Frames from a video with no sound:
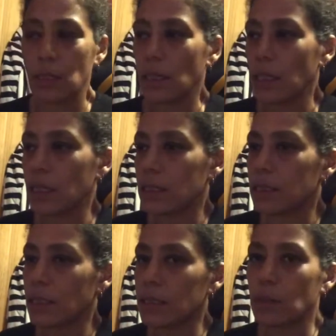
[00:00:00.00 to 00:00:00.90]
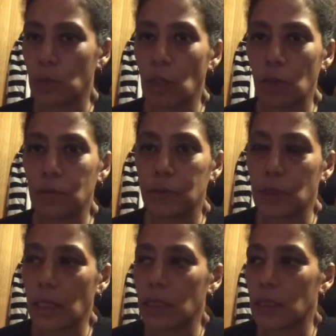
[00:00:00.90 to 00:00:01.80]
And yes, I would love to
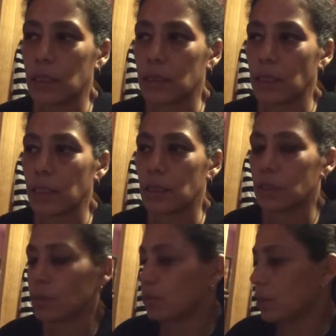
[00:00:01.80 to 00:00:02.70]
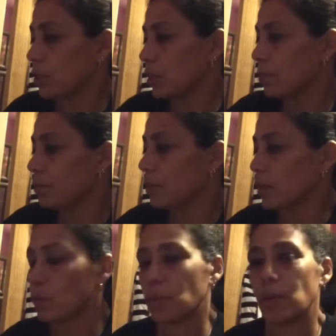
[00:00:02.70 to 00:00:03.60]
get a die cutting machine, and
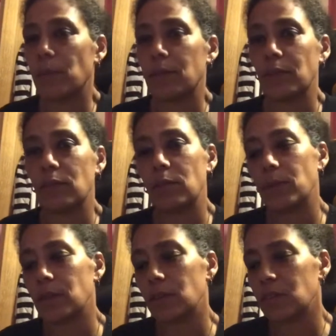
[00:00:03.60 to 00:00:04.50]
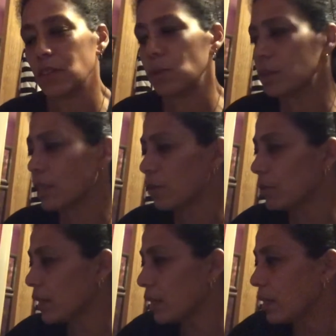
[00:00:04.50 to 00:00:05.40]
that would be my favourite. But the tools I
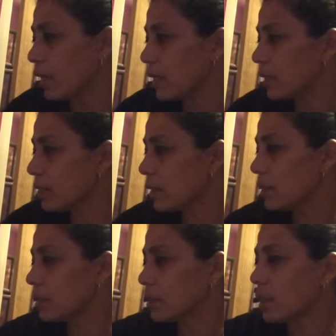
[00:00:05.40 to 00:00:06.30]
really like are these.